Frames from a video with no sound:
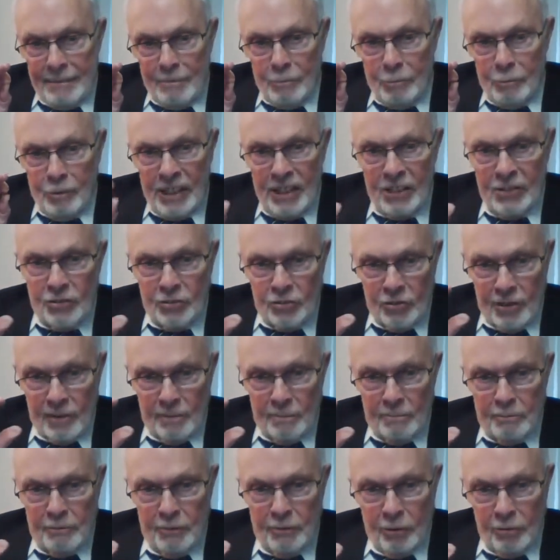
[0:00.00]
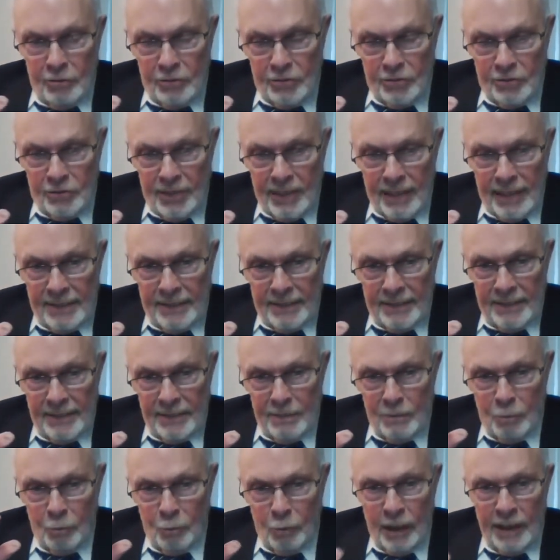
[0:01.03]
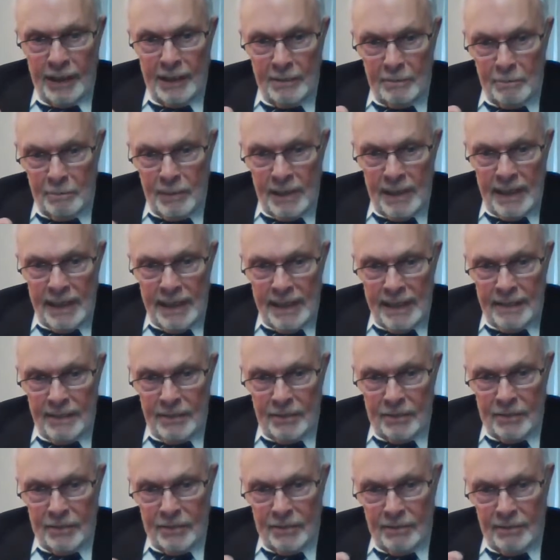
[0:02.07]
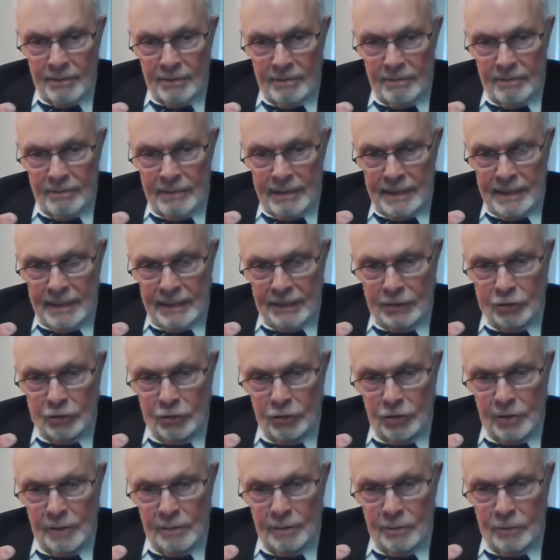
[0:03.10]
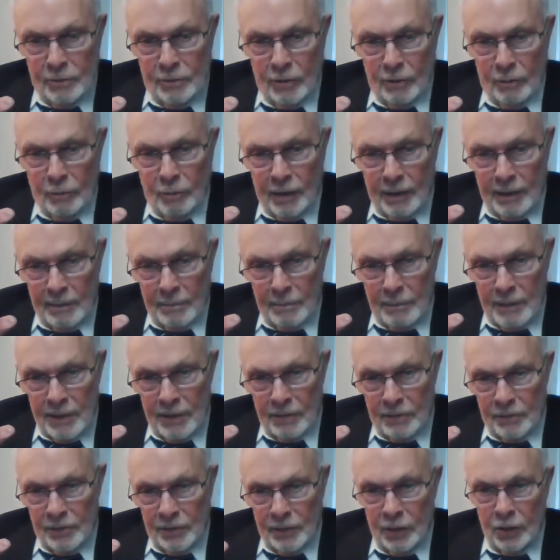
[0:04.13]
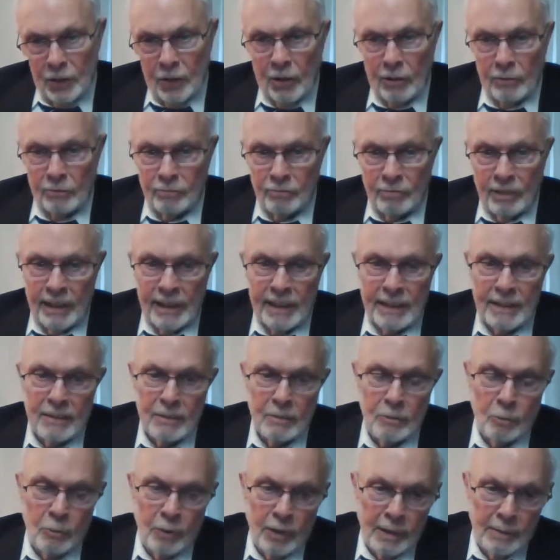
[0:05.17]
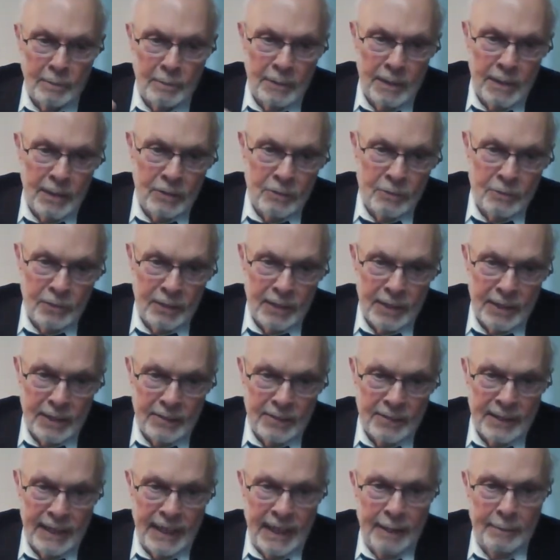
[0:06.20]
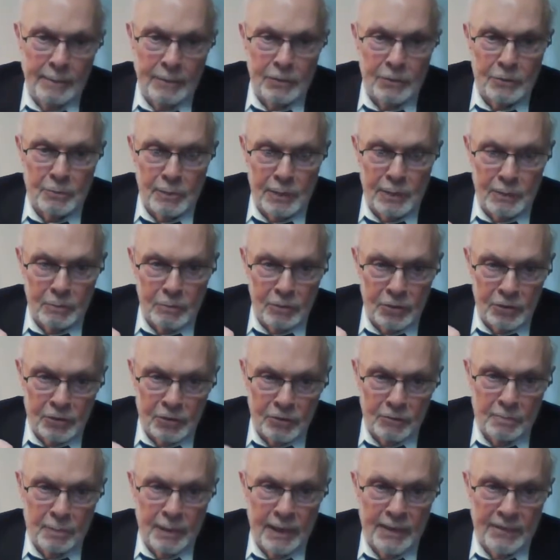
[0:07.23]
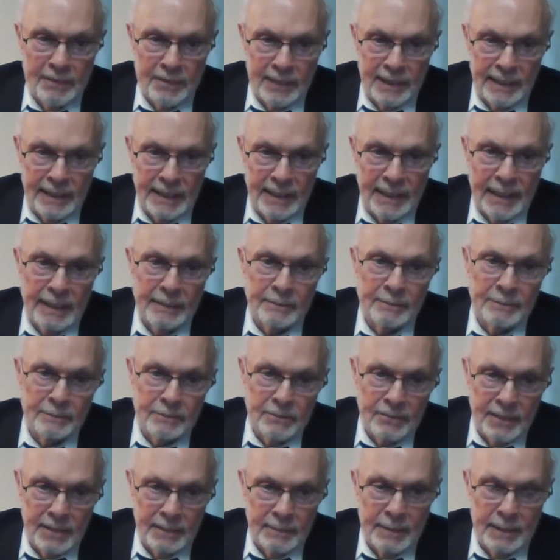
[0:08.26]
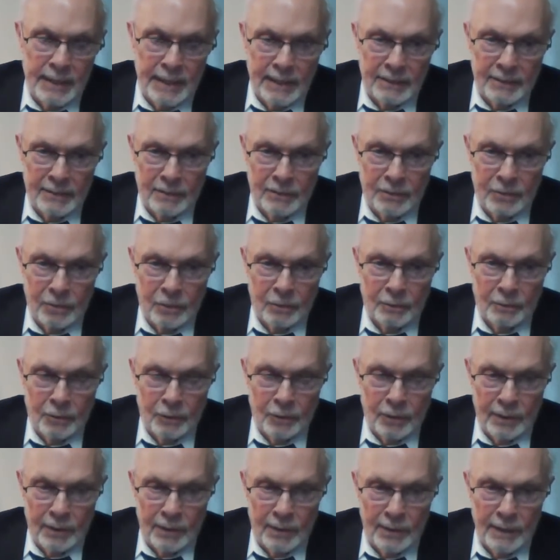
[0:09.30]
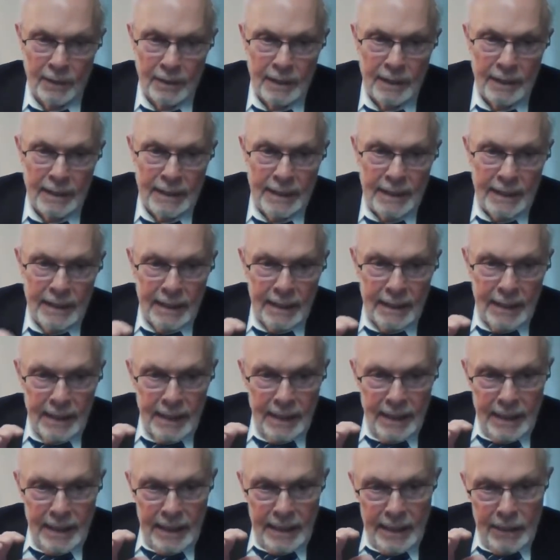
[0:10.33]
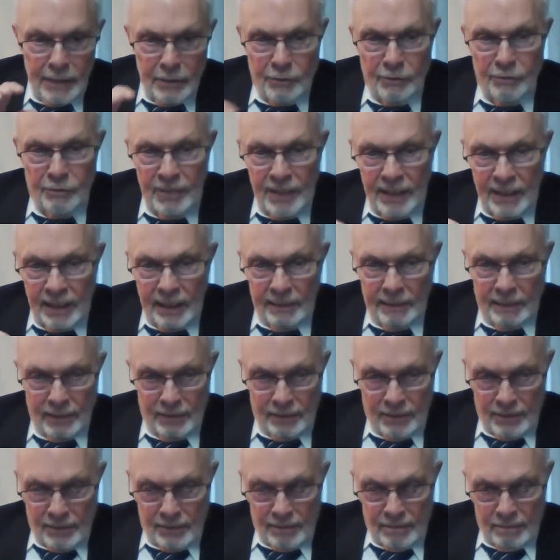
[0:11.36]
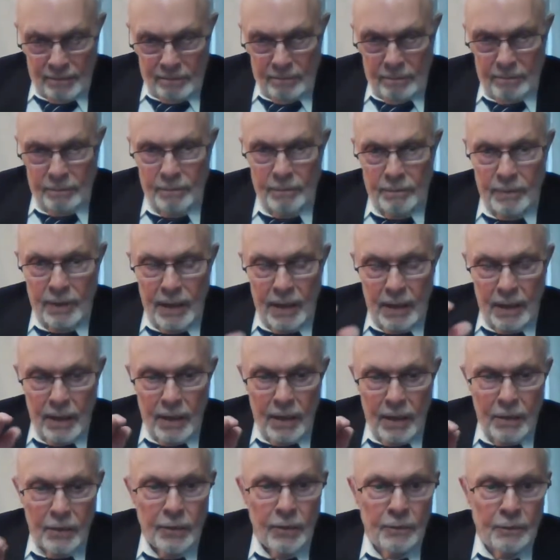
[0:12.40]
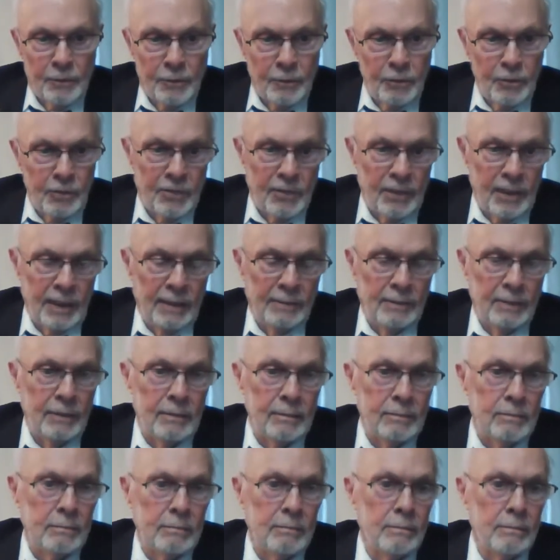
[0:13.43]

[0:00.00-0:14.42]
we should approach this, what it means in terms of what it means for the alt-right, what it means for the establishment, which has basically left CBS and so forth, in three levels. The first level